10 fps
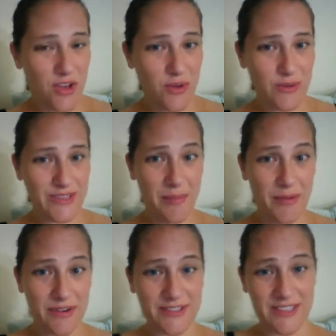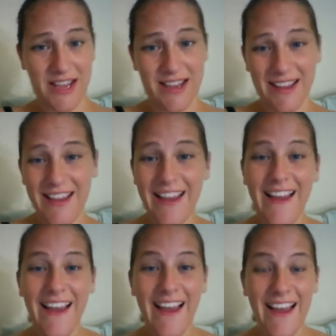Who is that person?
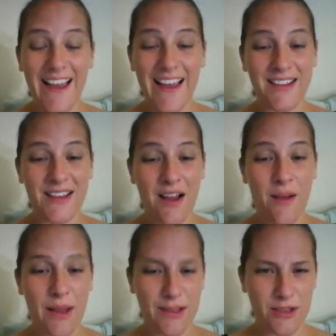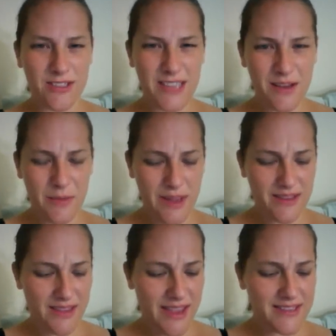And I look down at my
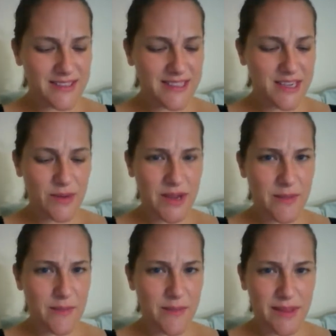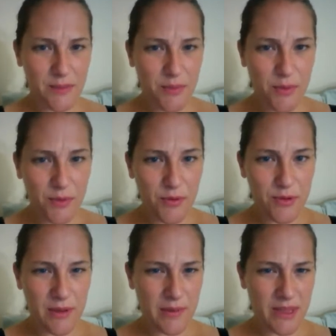legs, like when I'm at the pool,
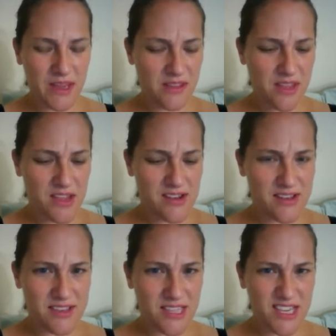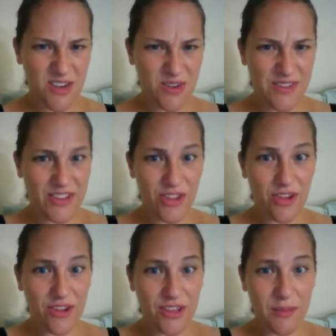and I'm like, that they don't even
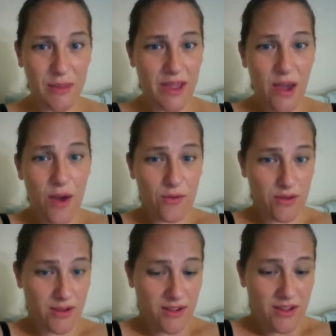look like my own.